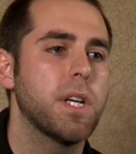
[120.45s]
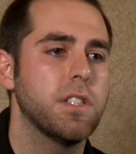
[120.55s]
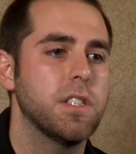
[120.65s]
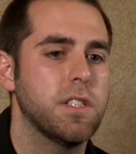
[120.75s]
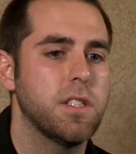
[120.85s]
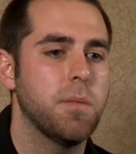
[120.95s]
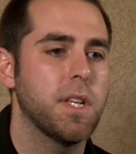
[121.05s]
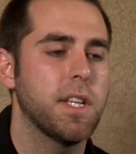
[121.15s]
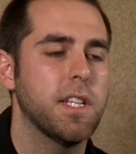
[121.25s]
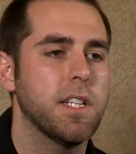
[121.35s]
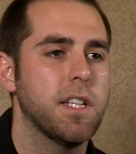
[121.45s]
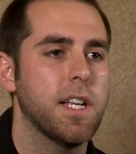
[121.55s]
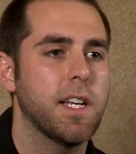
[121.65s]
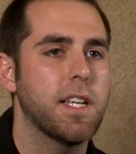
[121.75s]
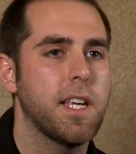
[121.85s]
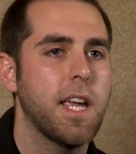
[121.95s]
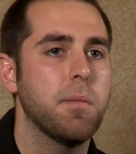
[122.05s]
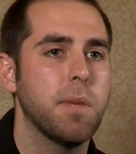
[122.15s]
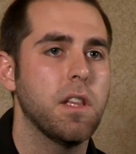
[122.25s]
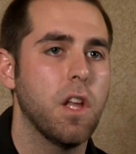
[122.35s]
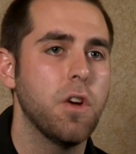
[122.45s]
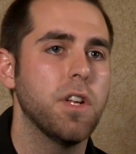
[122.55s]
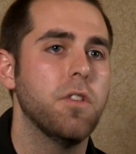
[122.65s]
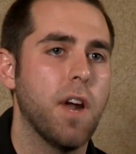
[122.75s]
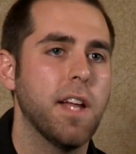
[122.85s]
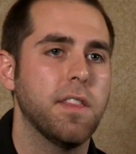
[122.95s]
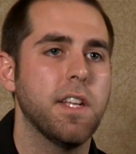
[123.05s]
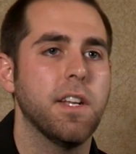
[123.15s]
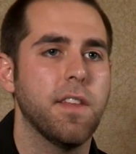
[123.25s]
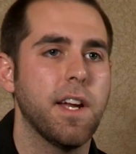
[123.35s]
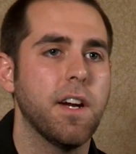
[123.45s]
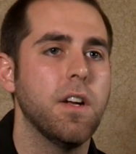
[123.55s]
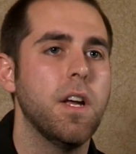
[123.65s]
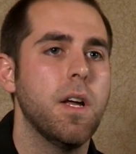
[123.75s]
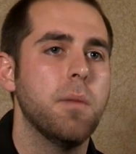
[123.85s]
because it's something that can't be loaded right then and there.